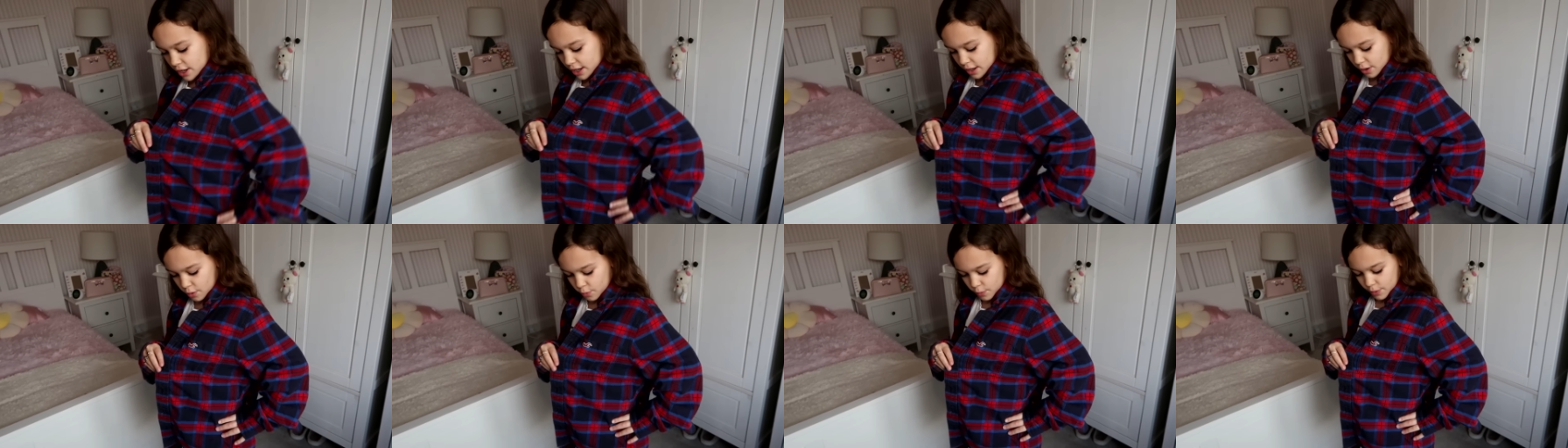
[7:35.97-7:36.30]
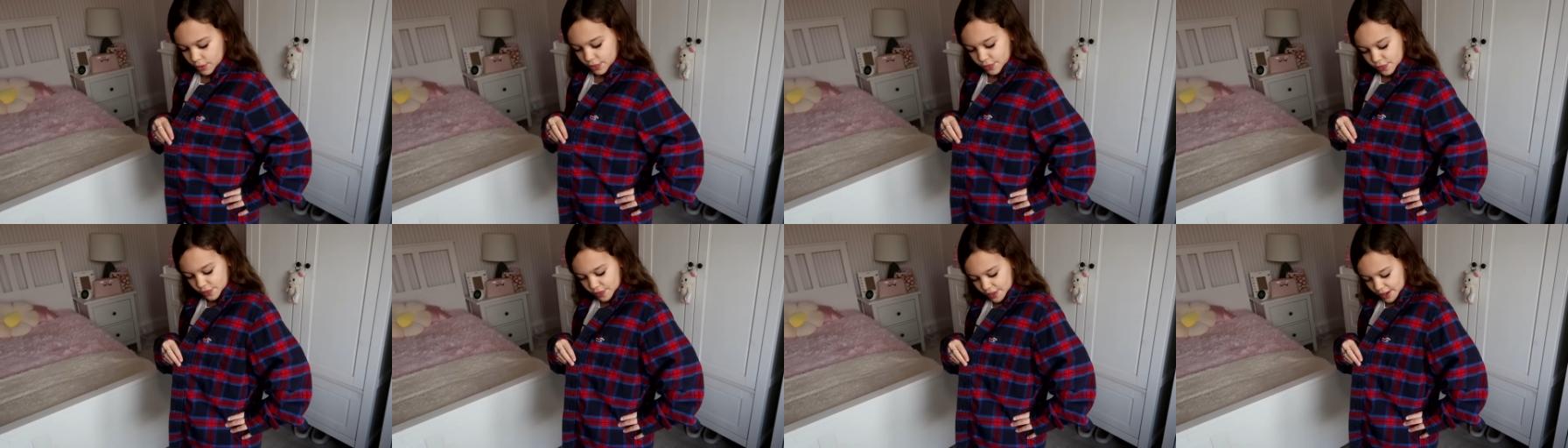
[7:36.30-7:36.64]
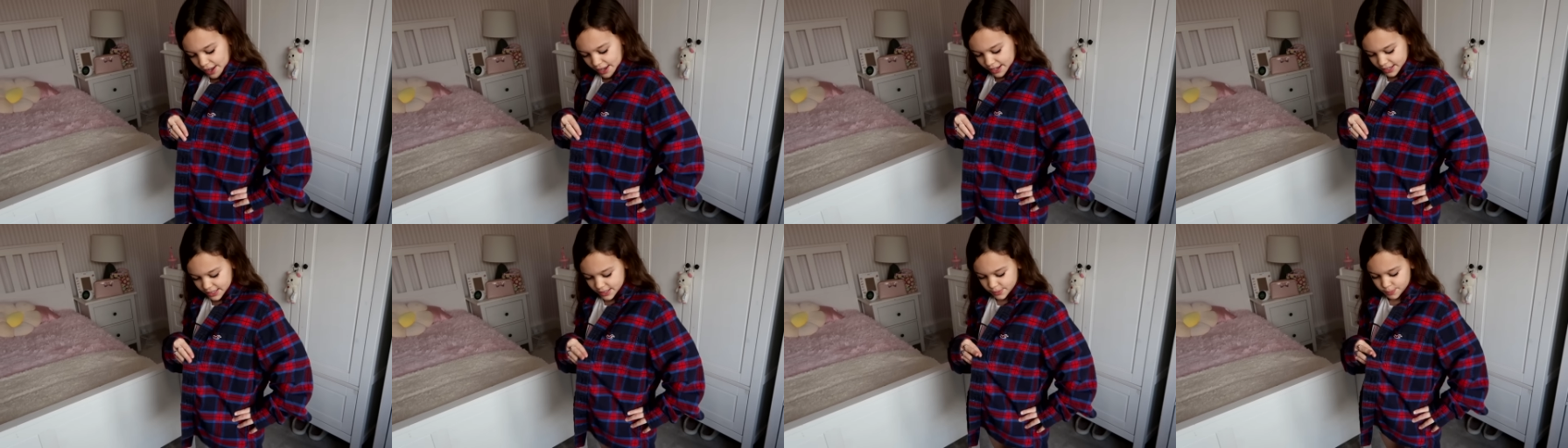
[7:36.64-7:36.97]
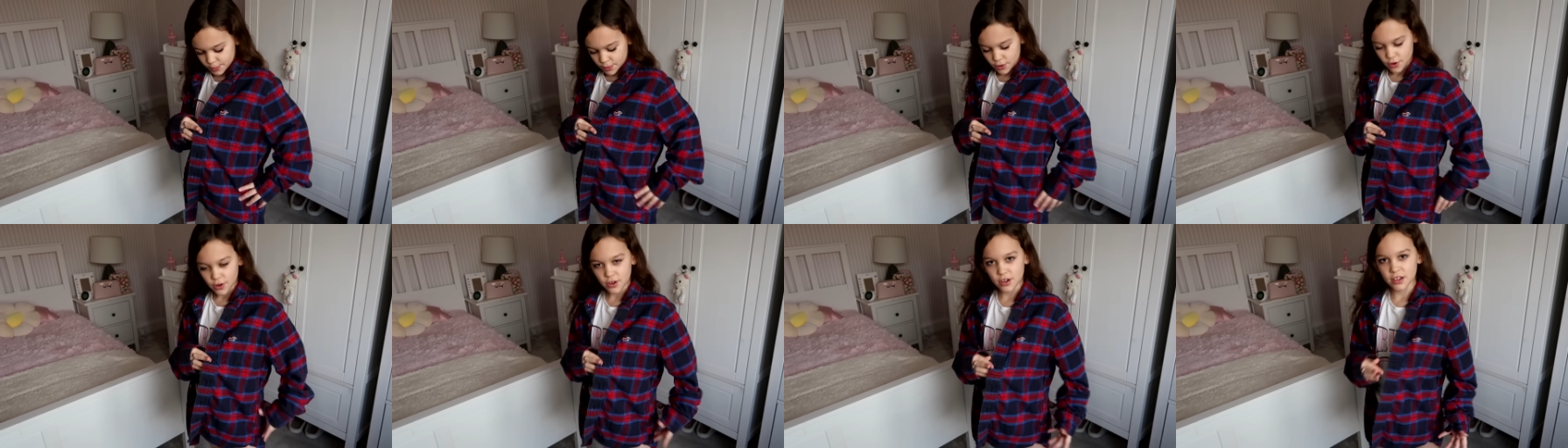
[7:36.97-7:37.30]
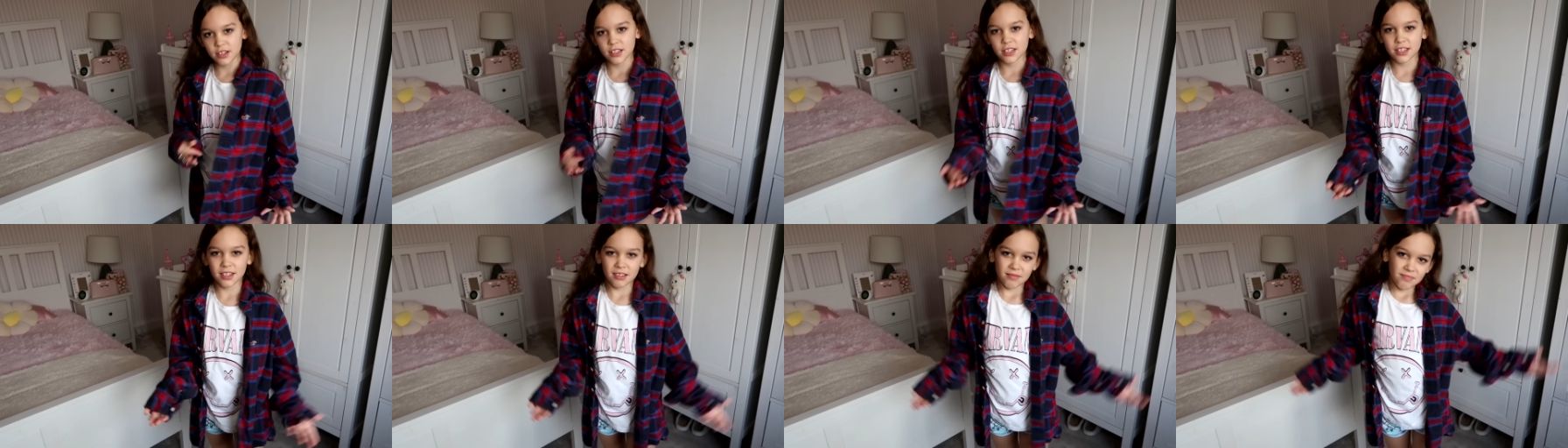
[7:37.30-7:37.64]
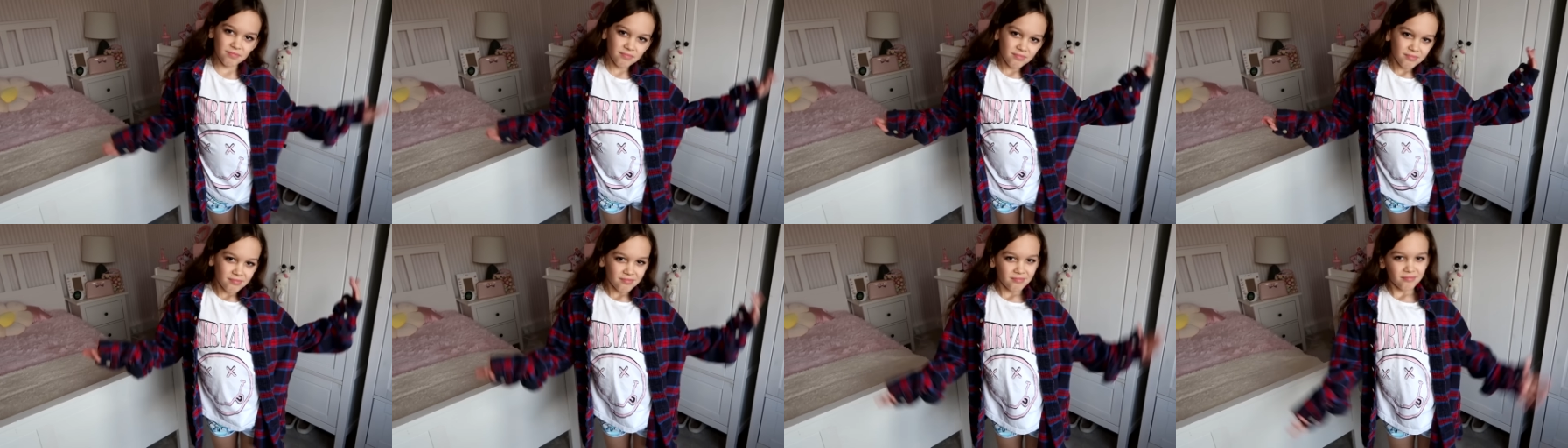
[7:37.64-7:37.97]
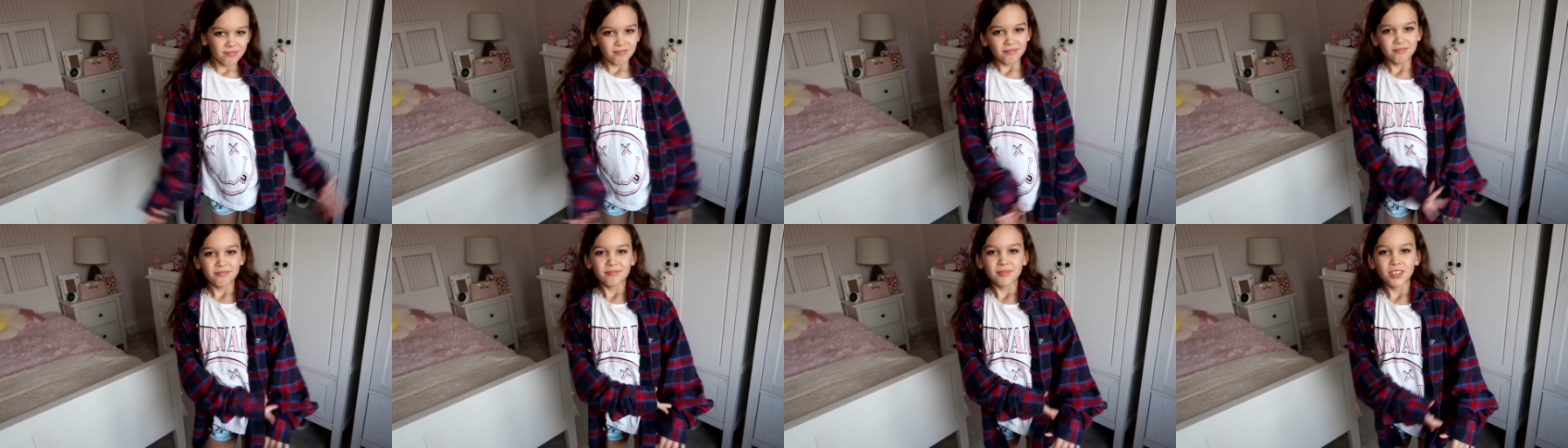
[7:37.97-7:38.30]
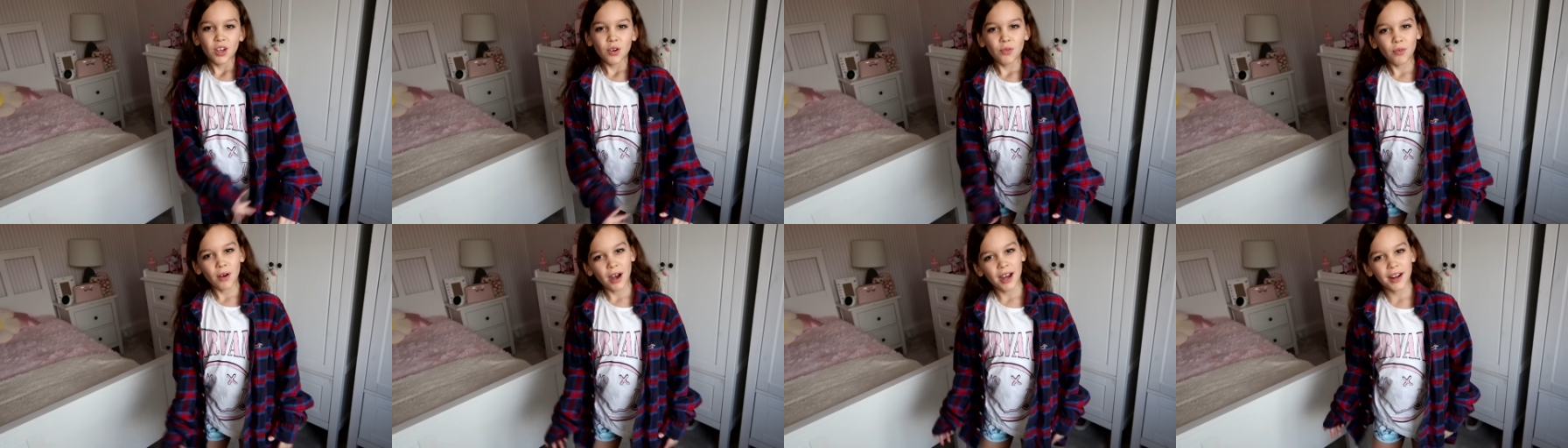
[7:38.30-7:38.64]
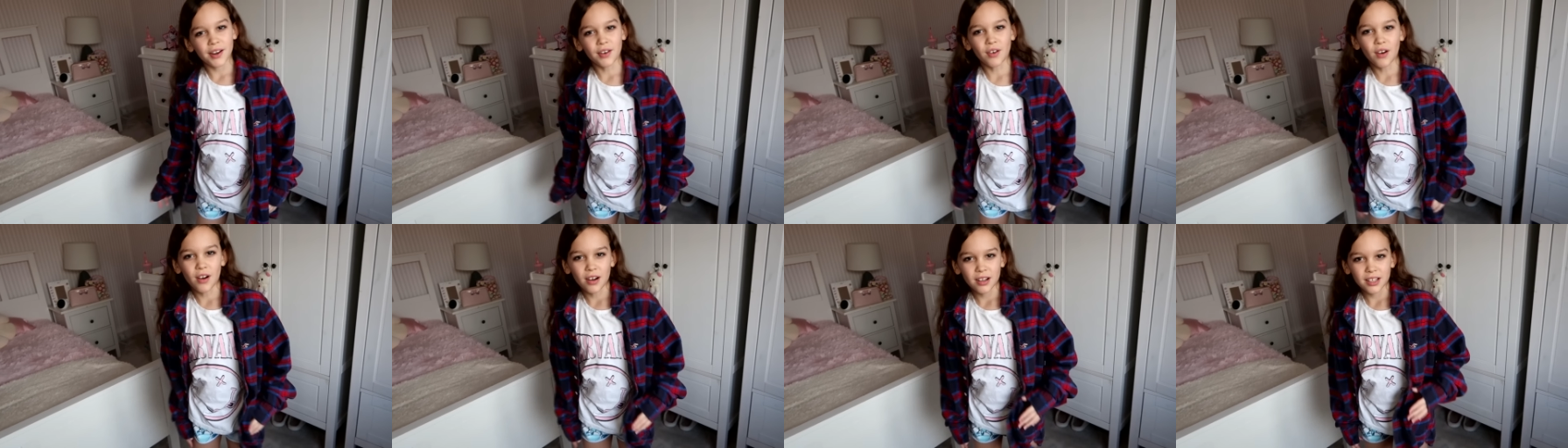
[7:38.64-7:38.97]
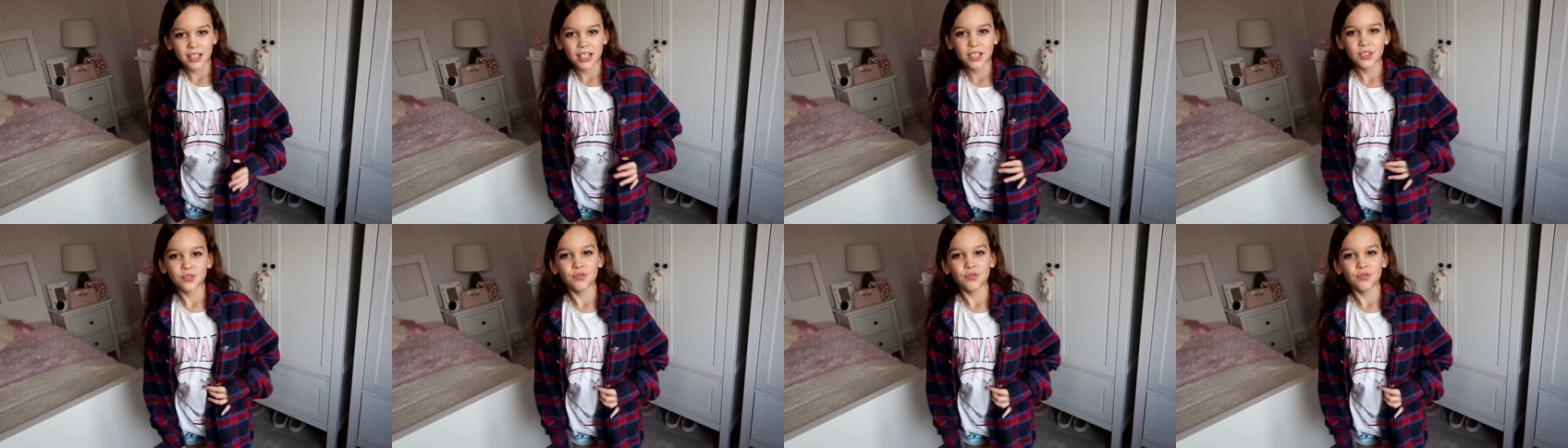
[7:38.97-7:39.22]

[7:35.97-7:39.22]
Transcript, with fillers: it with this because why not?